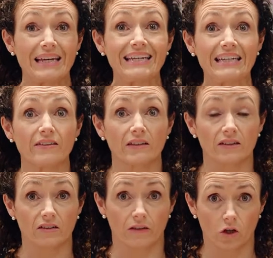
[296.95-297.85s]
easing
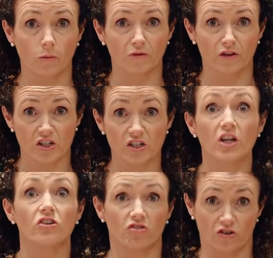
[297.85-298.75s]
discomfort
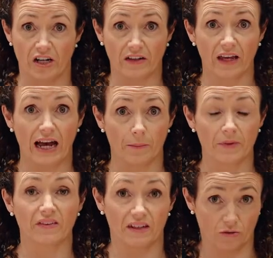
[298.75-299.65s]
during
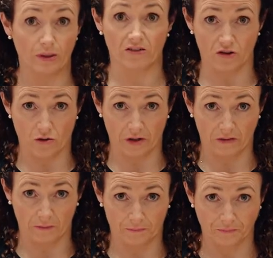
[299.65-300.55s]
sexual intercourse.